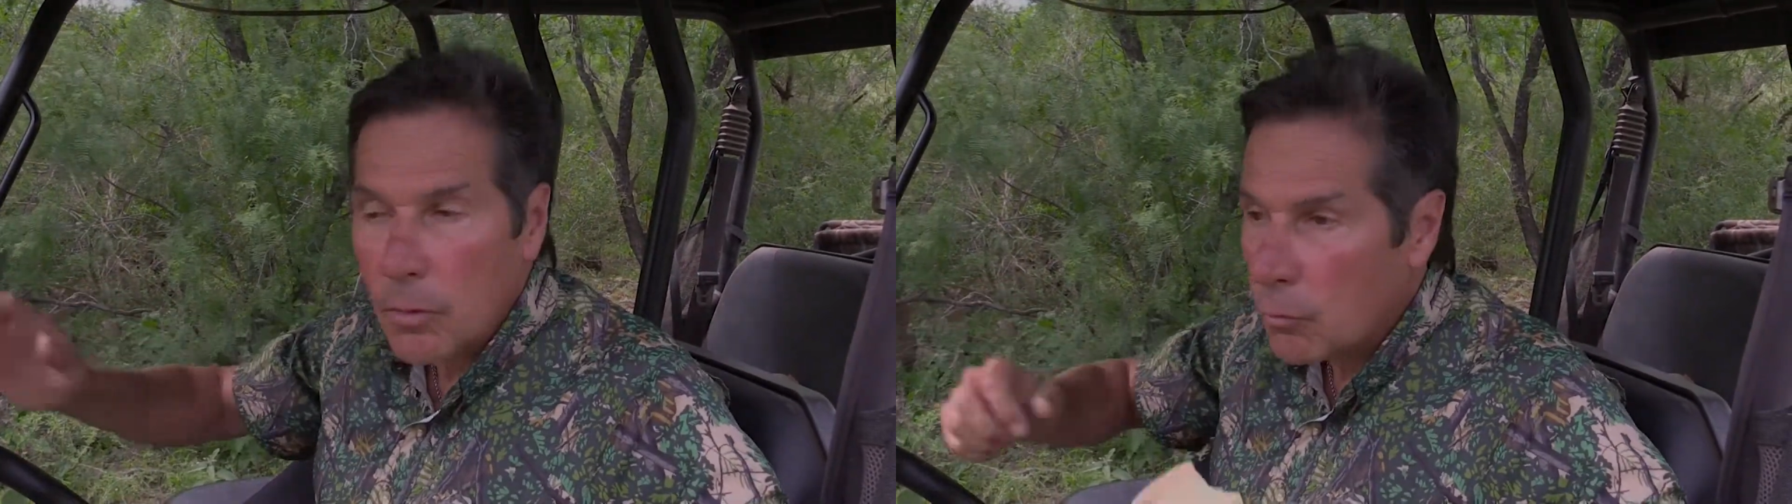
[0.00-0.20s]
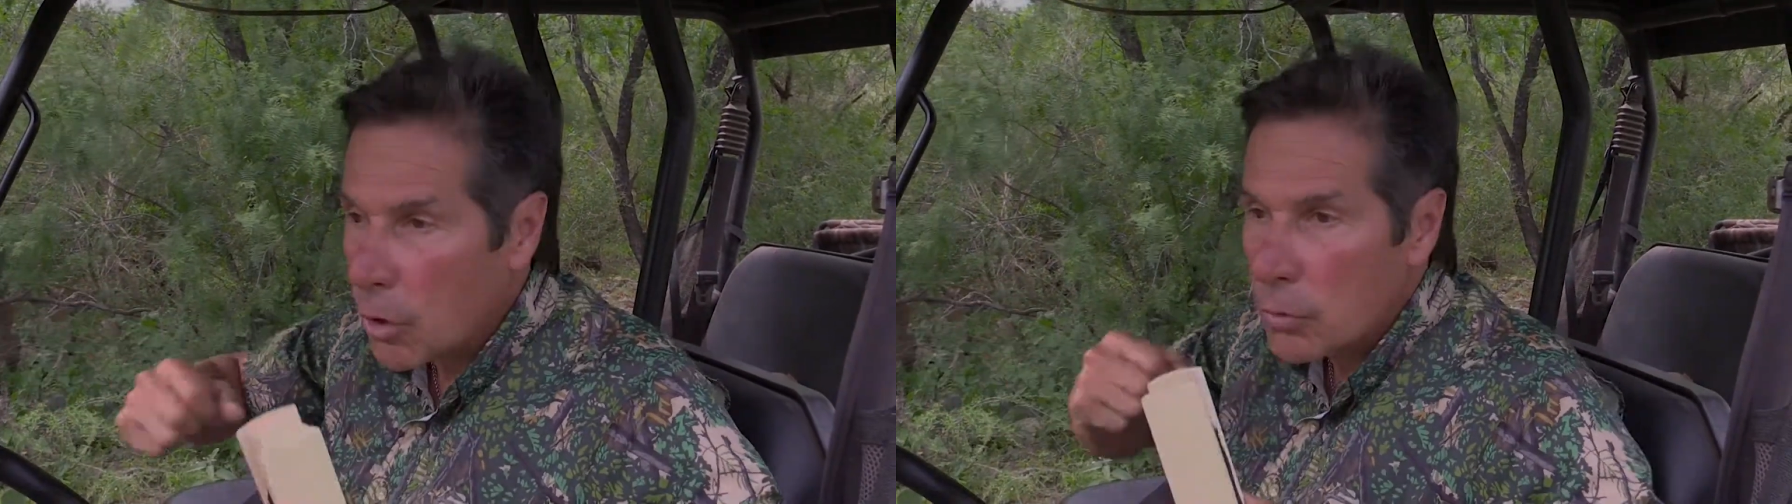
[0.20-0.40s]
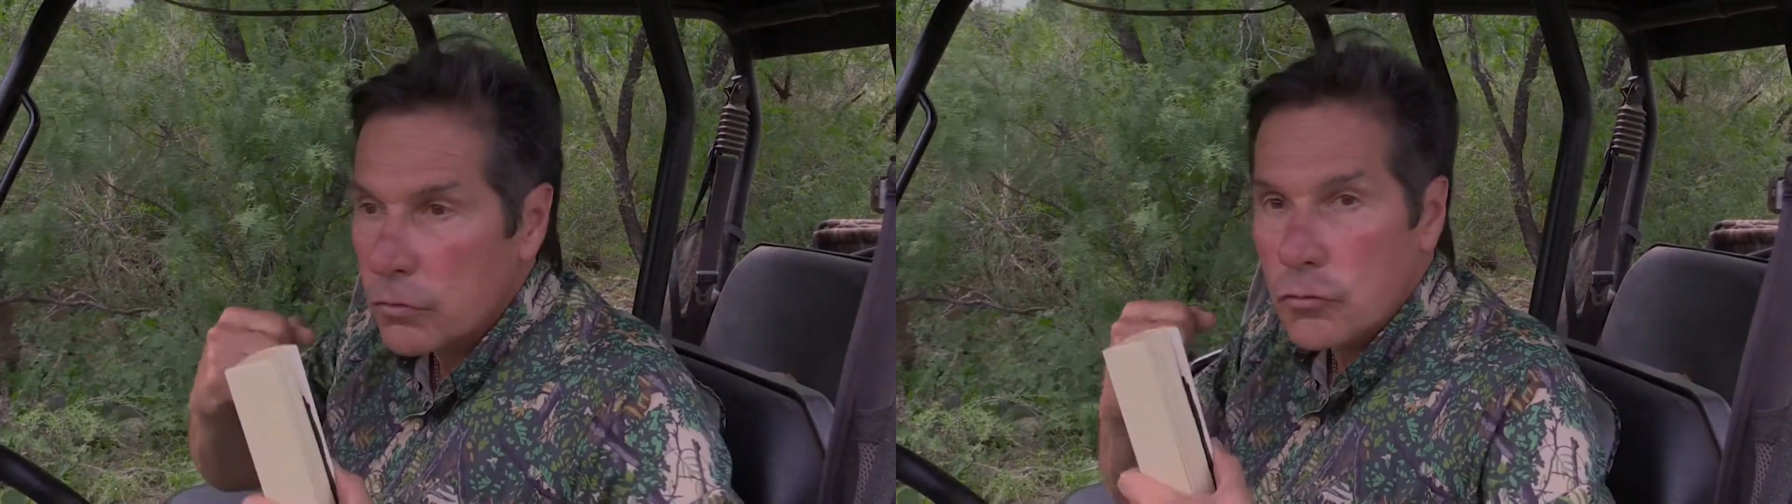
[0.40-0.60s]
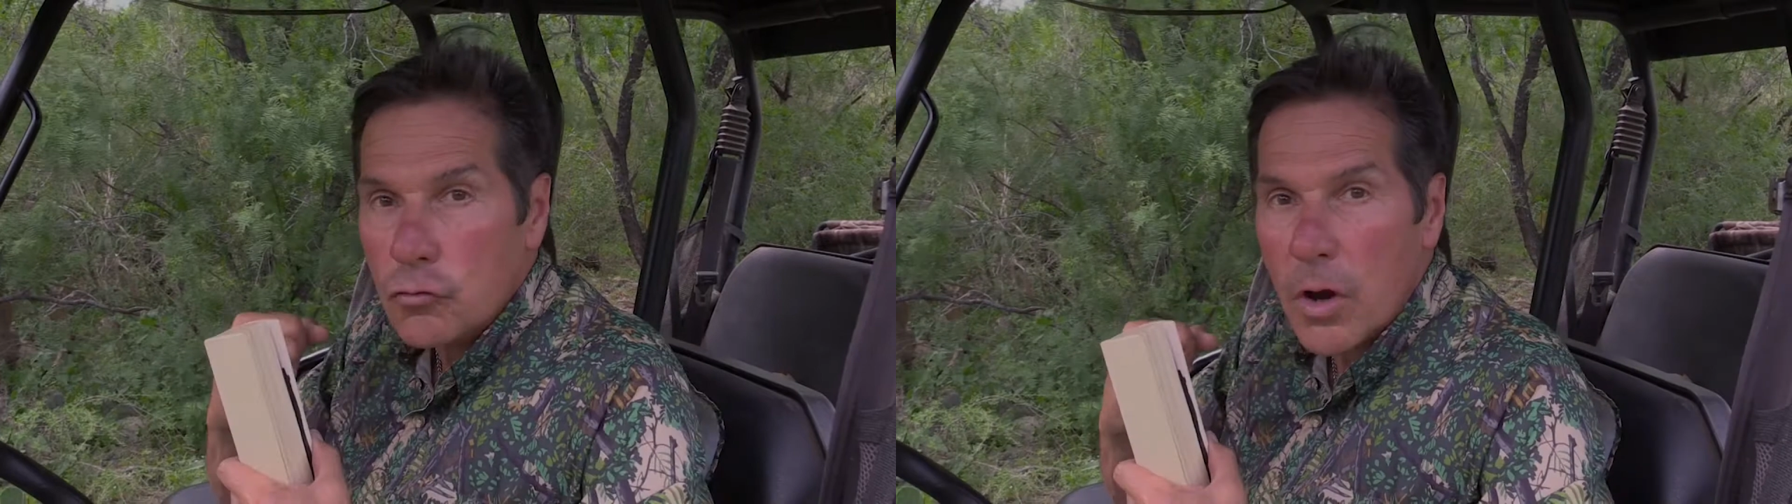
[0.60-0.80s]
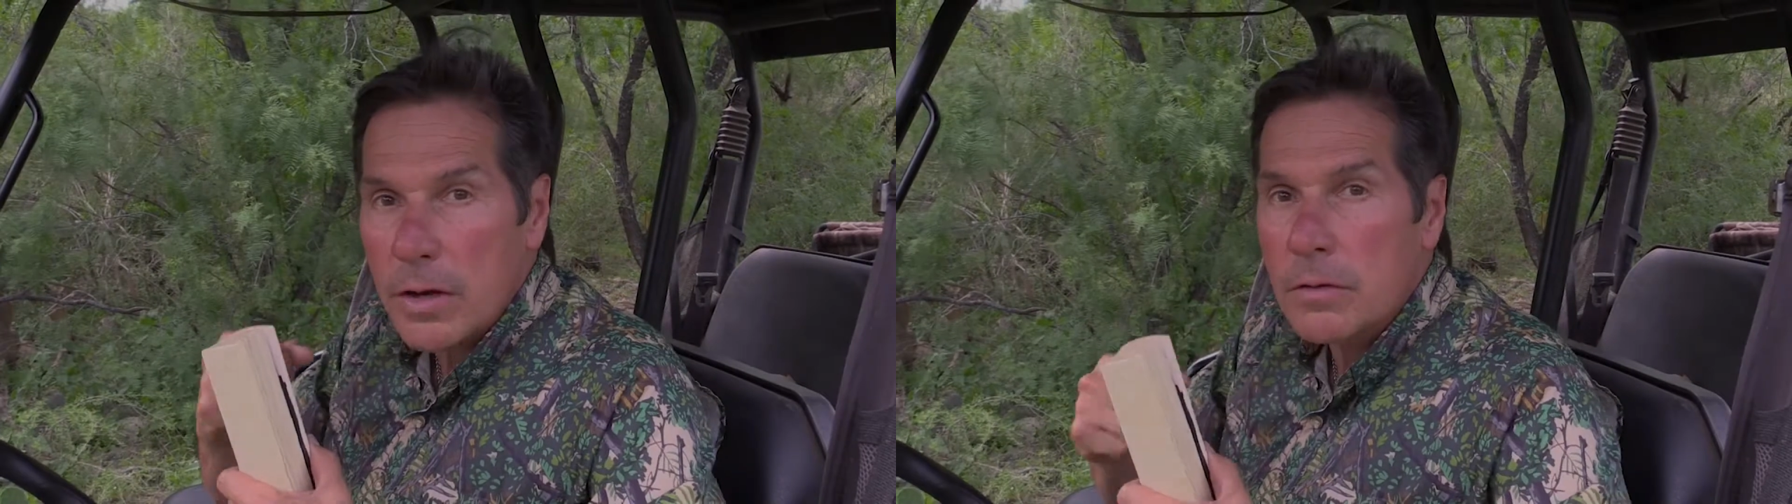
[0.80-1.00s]
roads
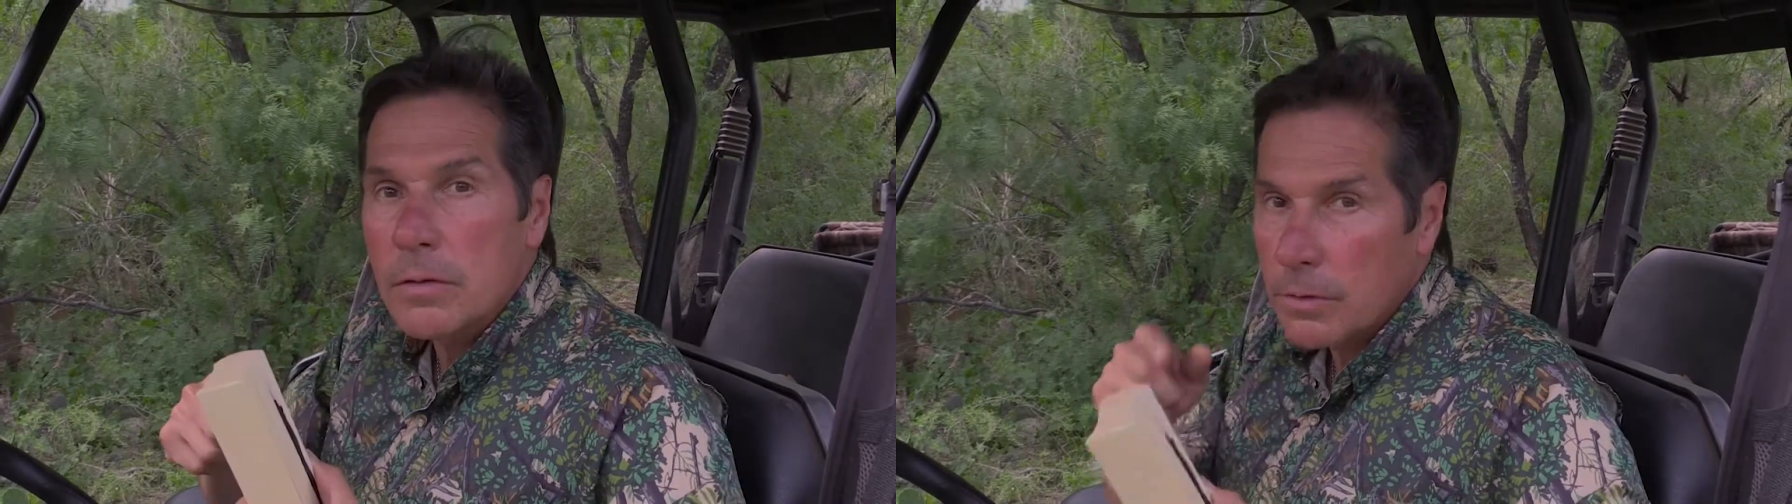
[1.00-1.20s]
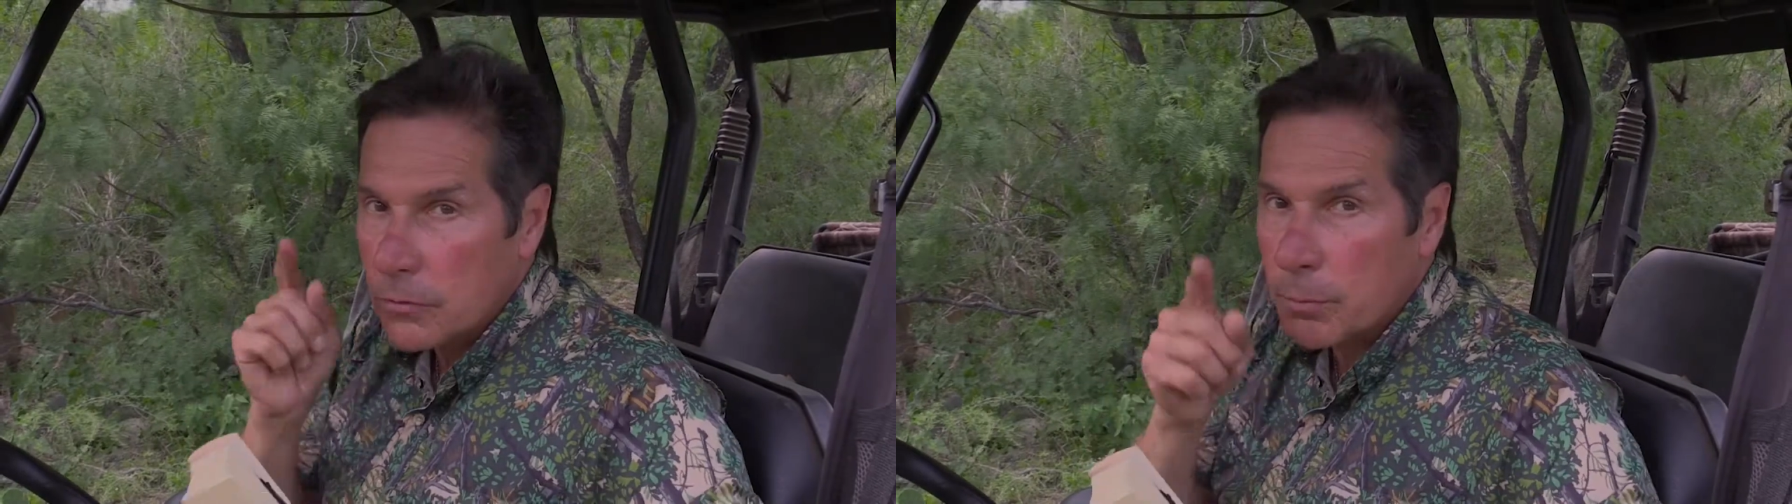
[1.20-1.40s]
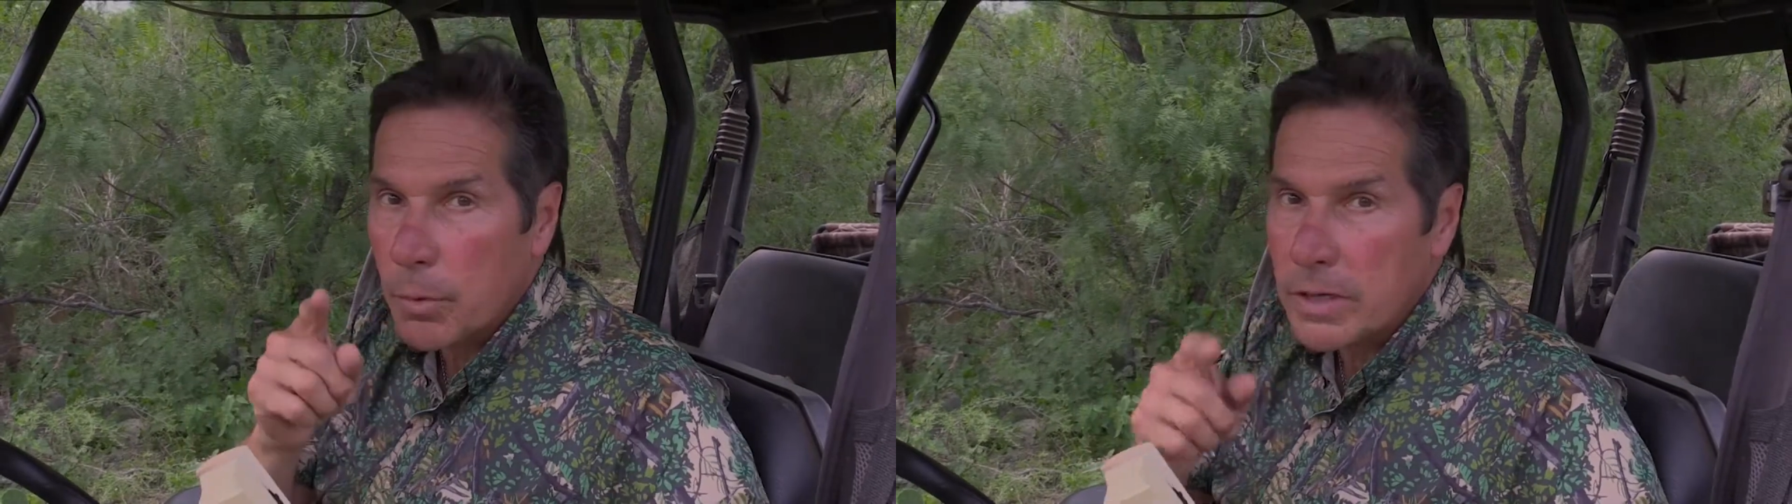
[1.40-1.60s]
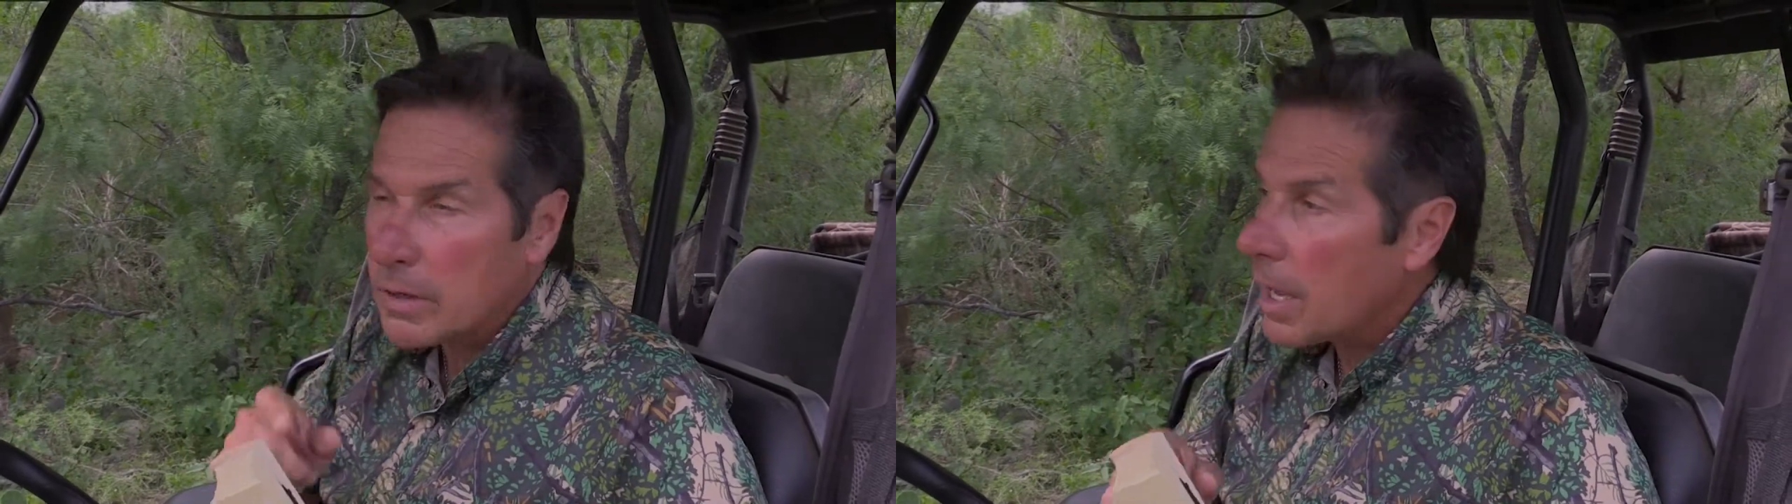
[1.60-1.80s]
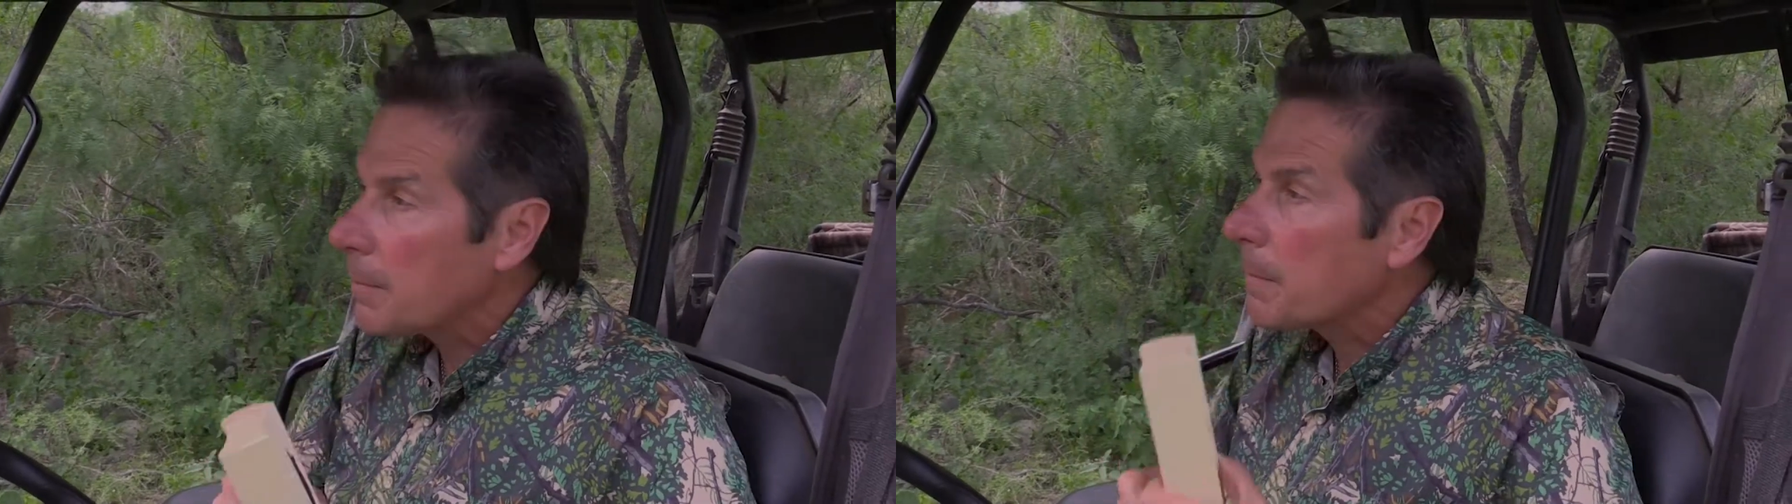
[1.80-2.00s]
strutting
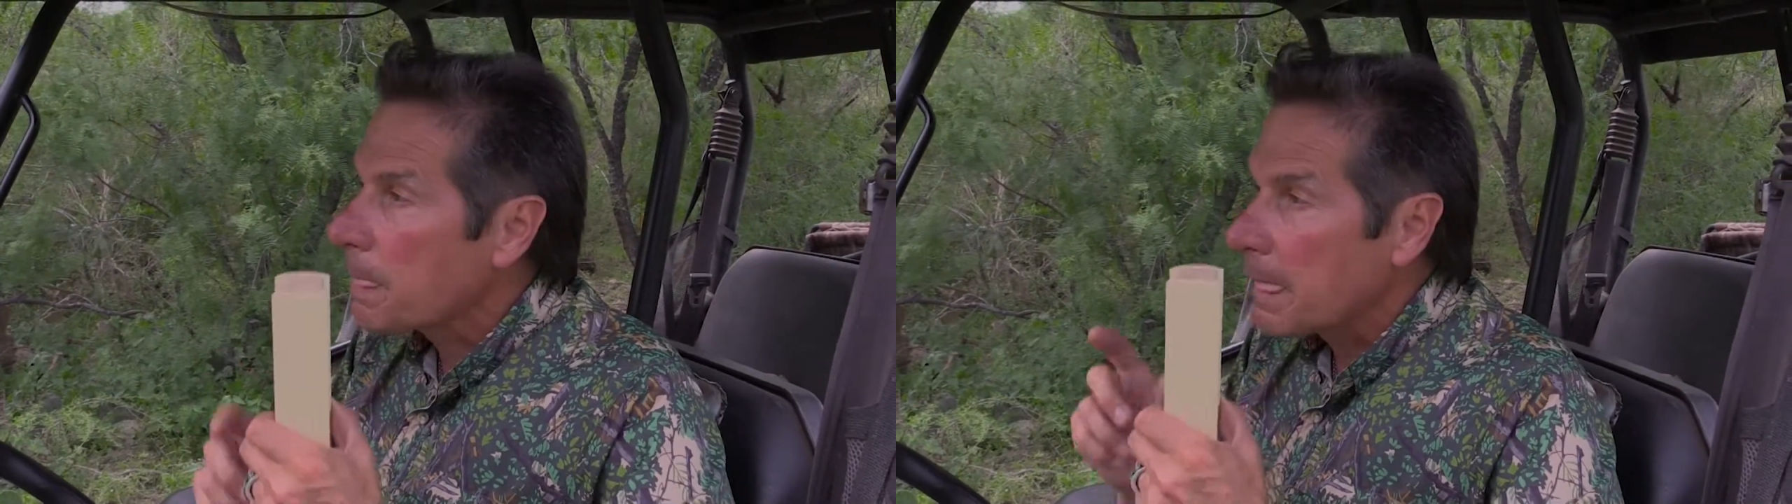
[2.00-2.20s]
springtime,